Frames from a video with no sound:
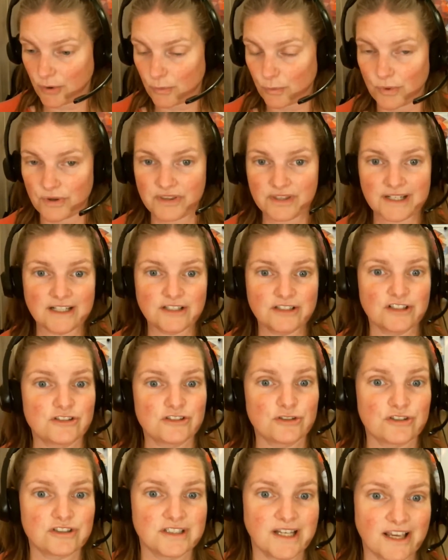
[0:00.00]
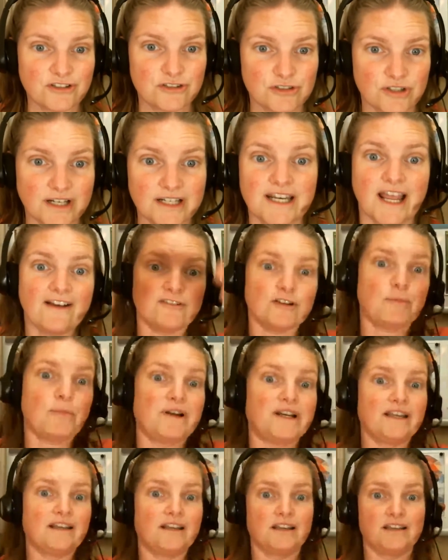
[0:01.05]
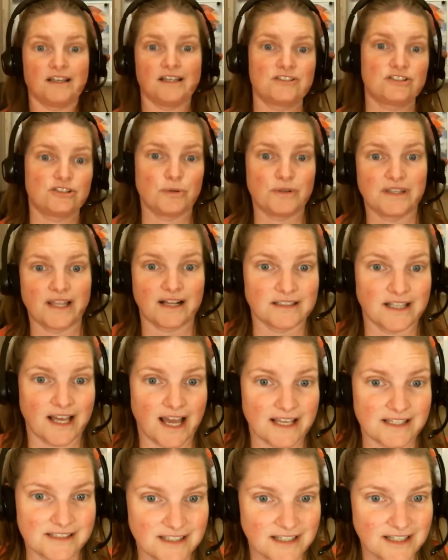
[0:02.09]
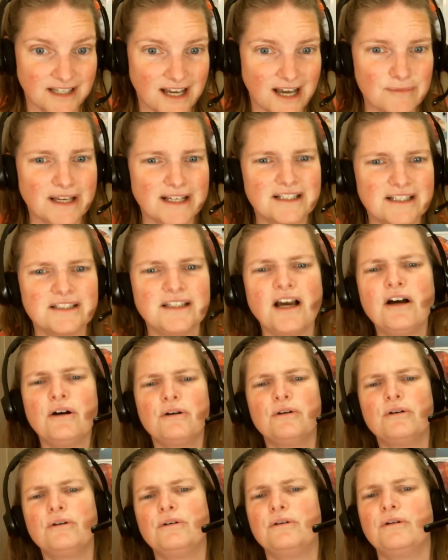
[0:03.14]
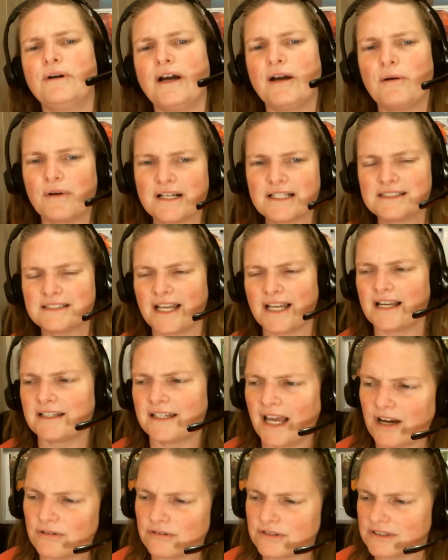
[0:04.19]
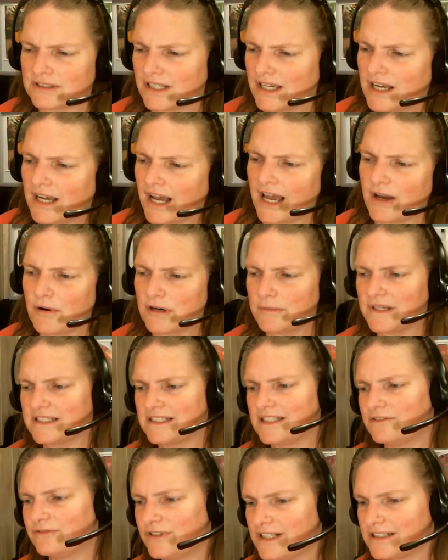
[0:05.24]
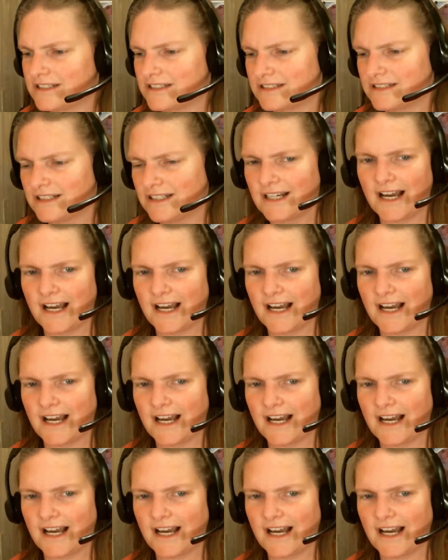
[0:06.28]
Well, then I did a search yesterday and everybody is doing that class. I'm like, no, I want to stand out. I want to be different.